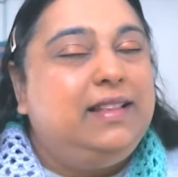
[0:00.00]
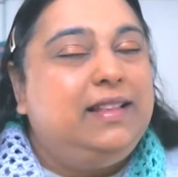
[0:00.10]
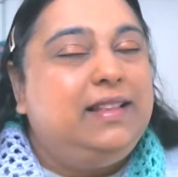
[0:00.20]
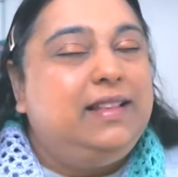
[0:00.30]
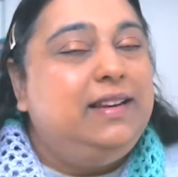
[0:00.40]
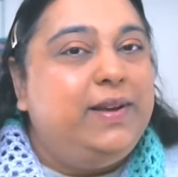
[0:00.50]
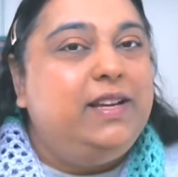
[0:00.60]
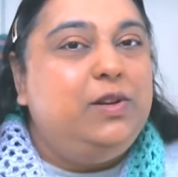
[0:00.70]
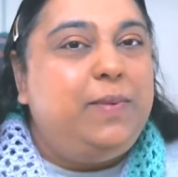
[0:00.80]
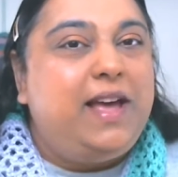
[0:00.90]
not doing
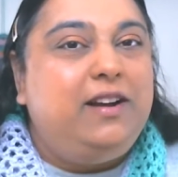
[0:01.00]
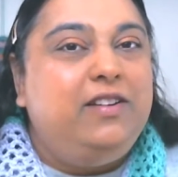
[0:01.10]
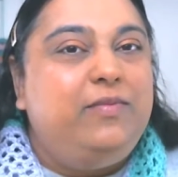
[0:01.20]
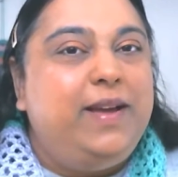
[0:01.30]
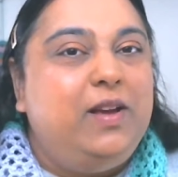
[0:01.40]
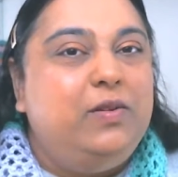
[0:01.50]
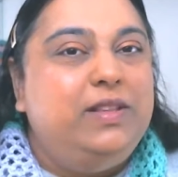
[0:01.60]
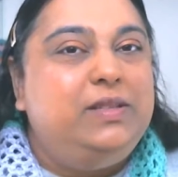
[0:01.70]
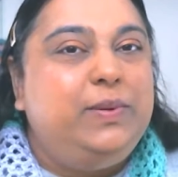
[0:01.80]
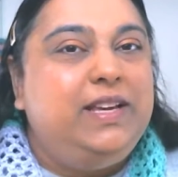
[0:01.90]
a new pattern of my own
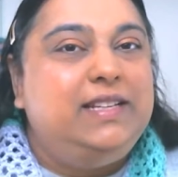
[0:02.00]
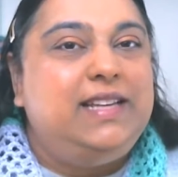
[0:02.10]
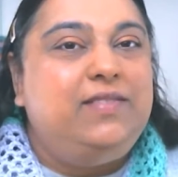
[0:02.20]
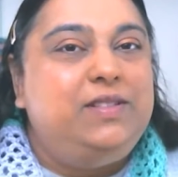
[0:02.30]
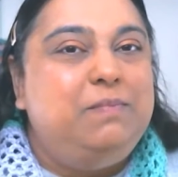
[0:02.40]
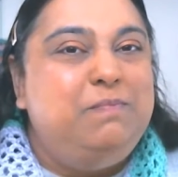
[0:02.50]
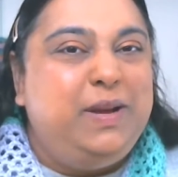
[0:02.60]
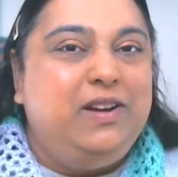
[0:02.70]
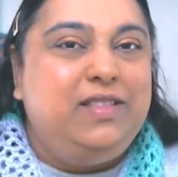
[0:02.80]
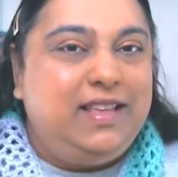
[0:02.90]
this week because I have some
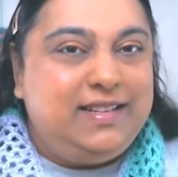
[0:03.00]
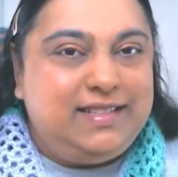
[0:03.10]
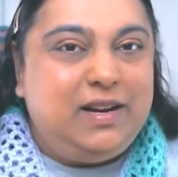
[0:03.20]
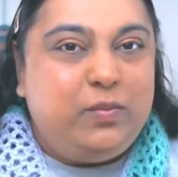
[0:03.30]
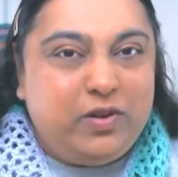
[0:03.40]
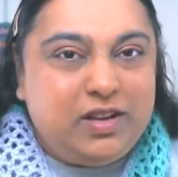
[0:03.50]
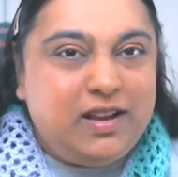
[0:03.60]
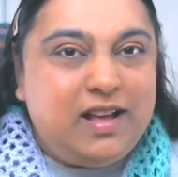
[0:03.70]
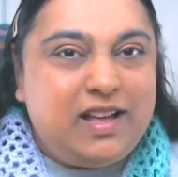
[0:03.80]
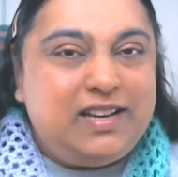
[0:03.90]
bigger things that I'm
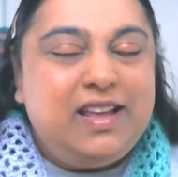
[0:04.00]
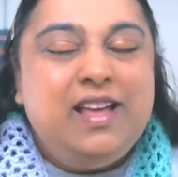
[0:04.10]
working on.